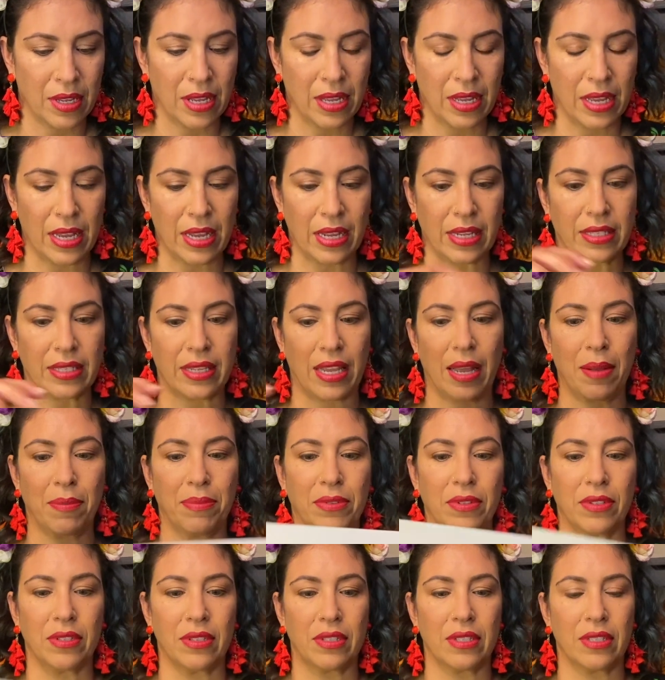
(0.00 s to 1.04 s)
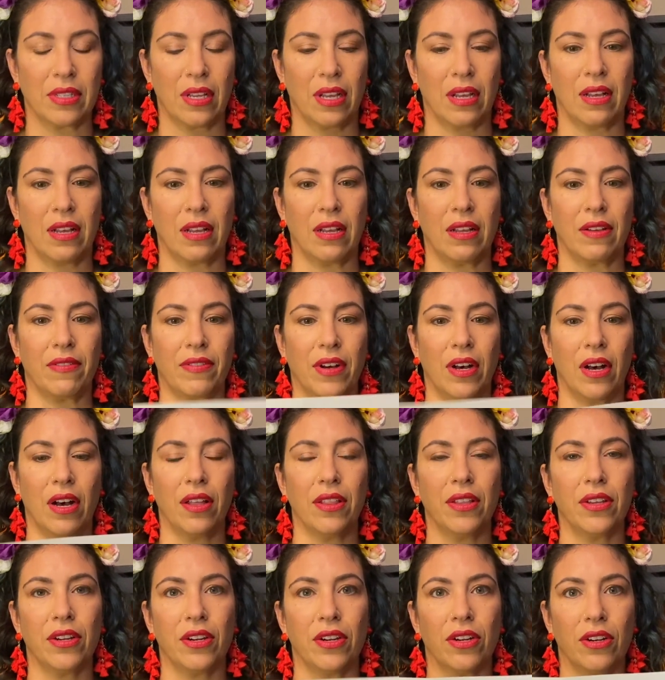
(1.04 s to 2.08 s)
examples of
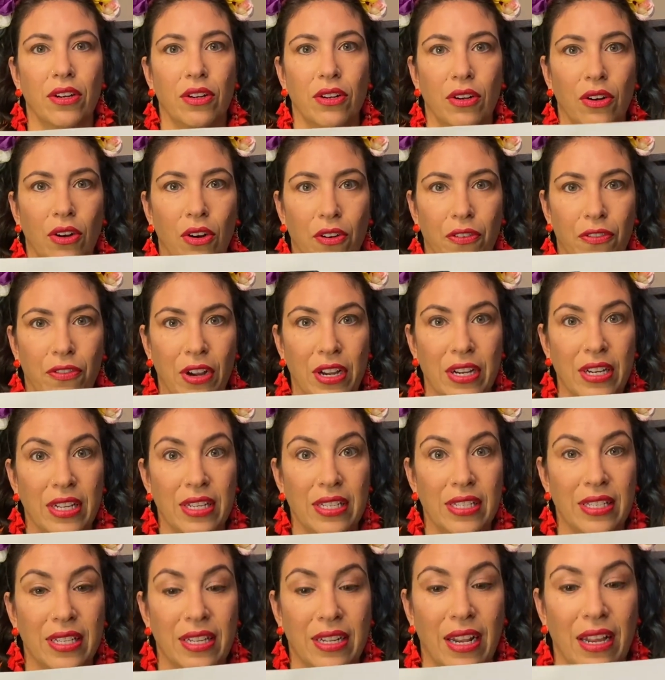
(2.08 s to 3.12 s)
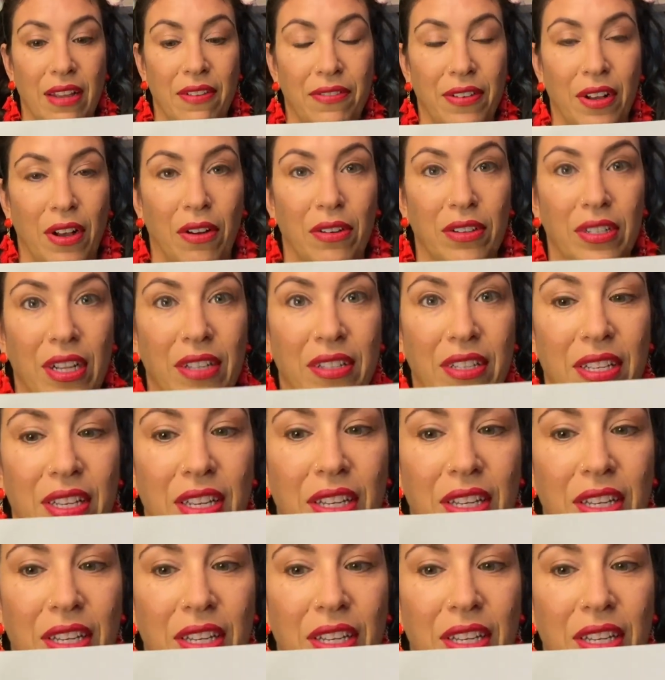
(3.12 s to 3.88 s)
other ofrendas that I found on the